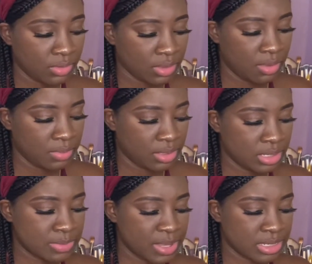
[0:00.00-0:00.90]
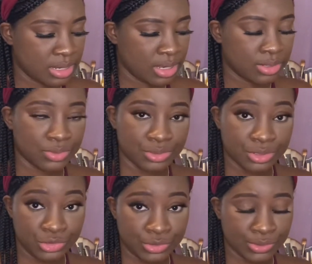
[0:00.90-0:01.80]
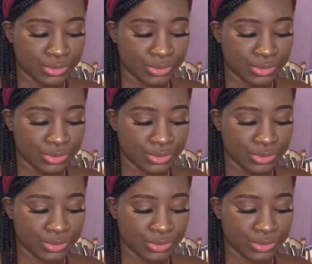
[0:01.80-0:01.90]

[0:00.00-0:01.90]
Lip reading: I mean, it's better than none, not true?